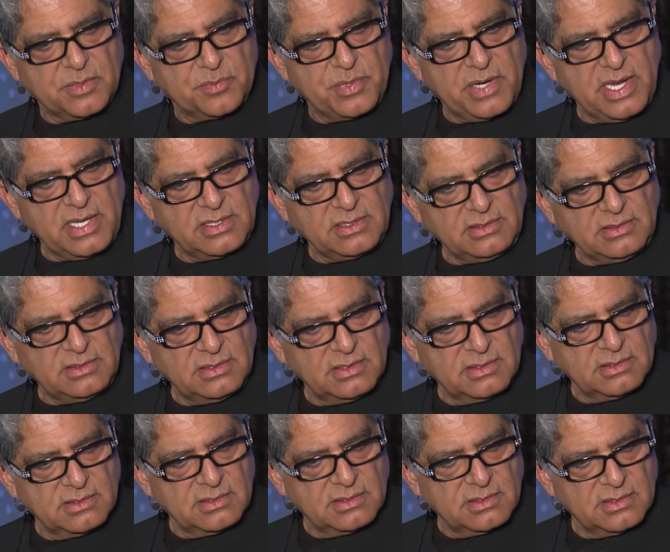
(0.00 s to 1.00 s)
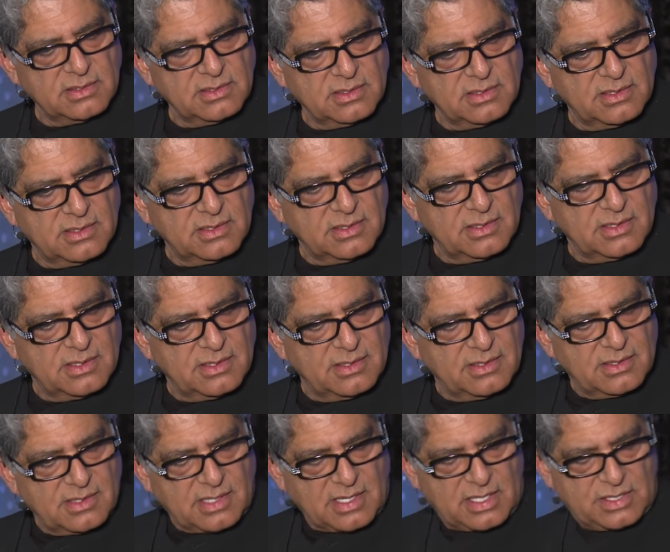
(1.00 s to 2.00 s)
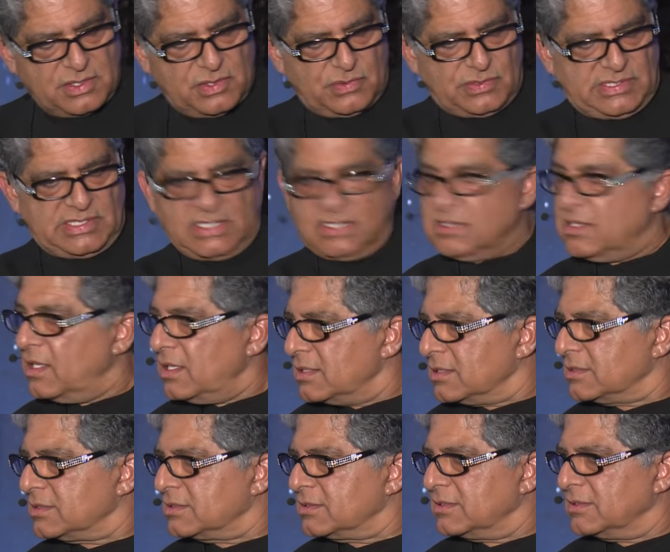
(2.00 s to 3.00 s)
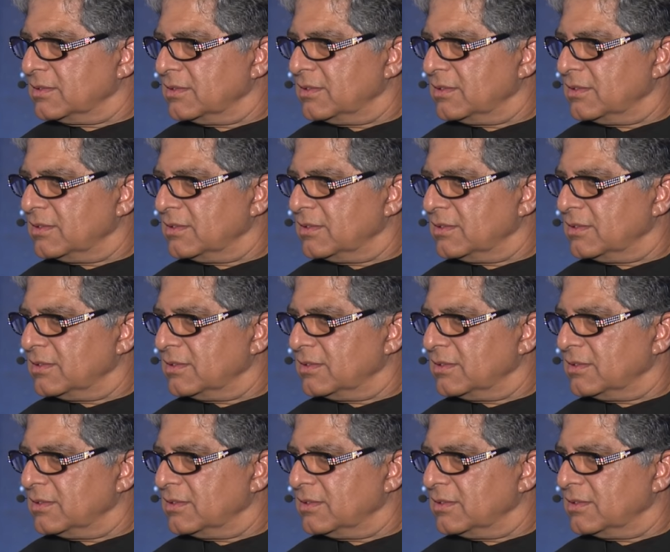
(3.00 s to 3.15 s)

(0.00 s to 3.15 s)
brain, and you see this.